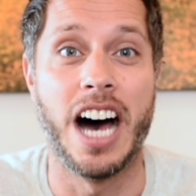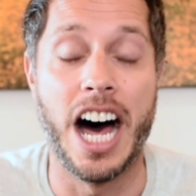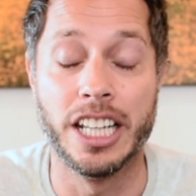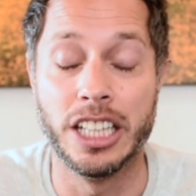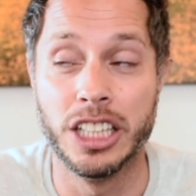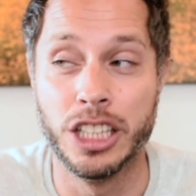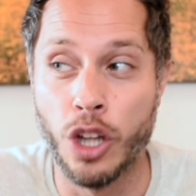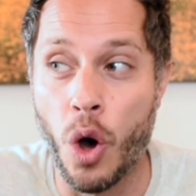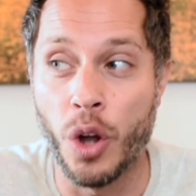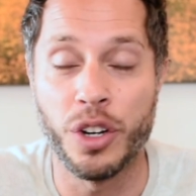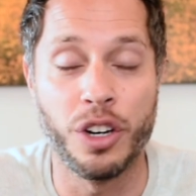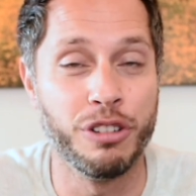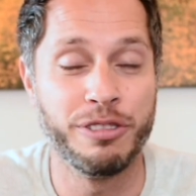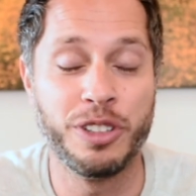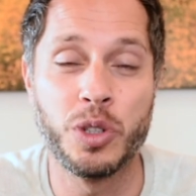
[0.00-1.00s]
a lot
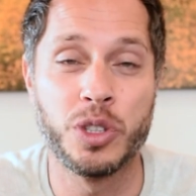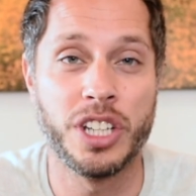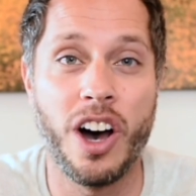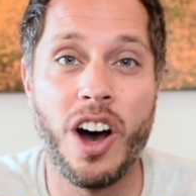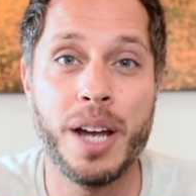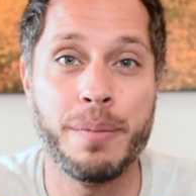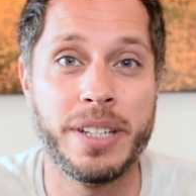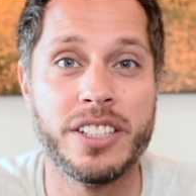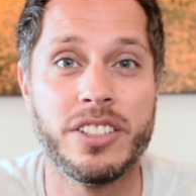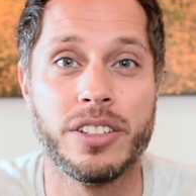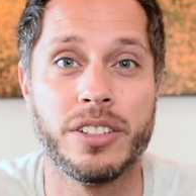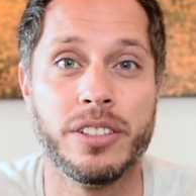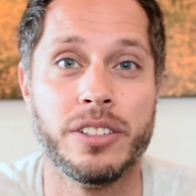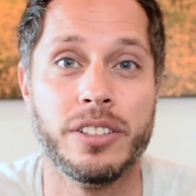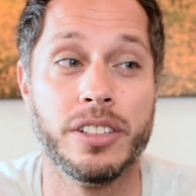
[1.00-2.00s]
of your time
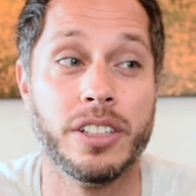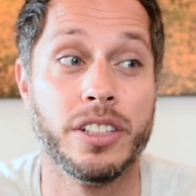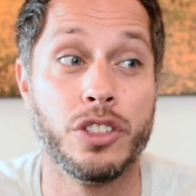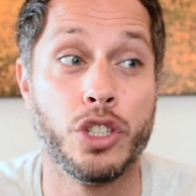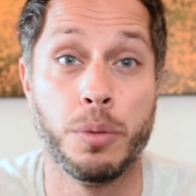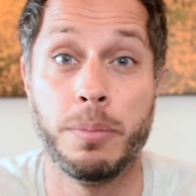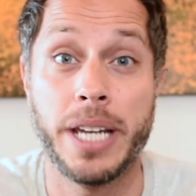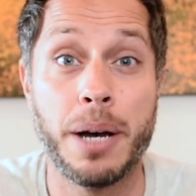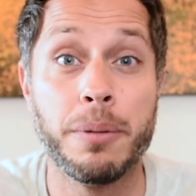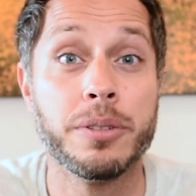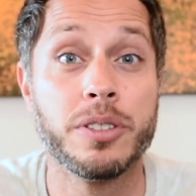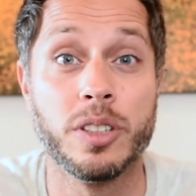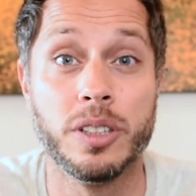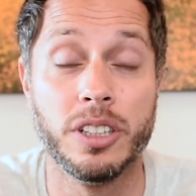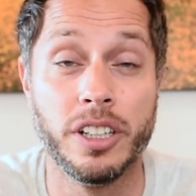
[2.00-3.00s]
into to be able
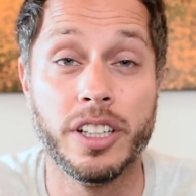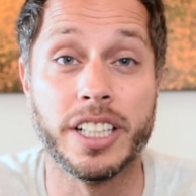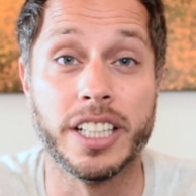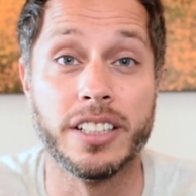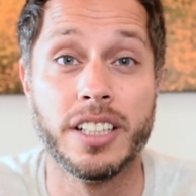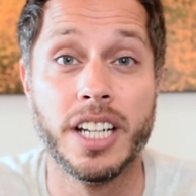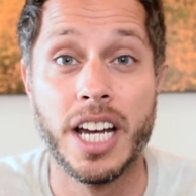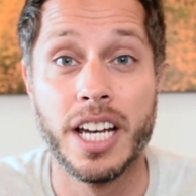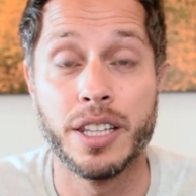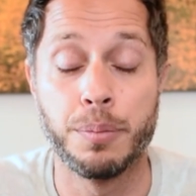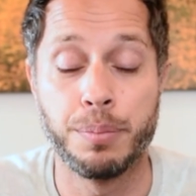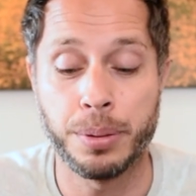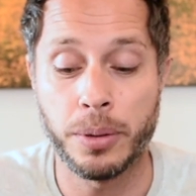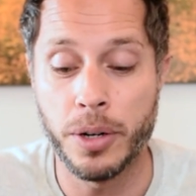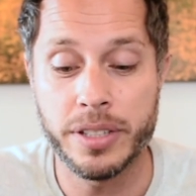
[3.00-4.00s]
to learn it. The
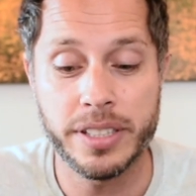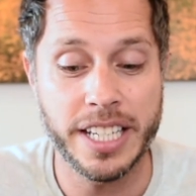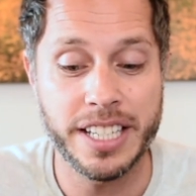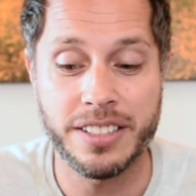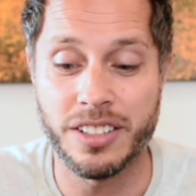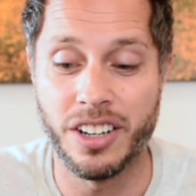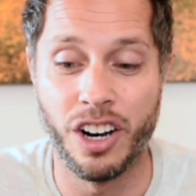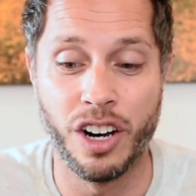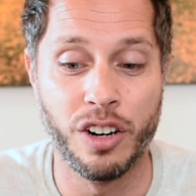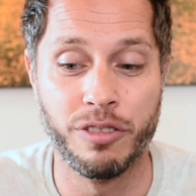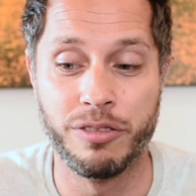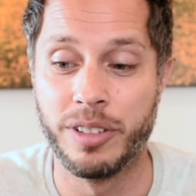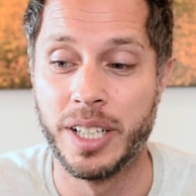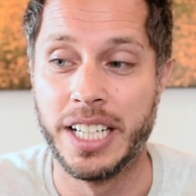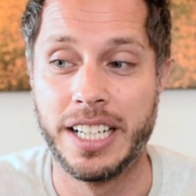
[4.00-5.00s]
process
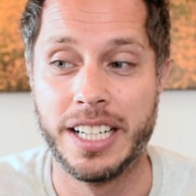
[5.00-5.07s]
of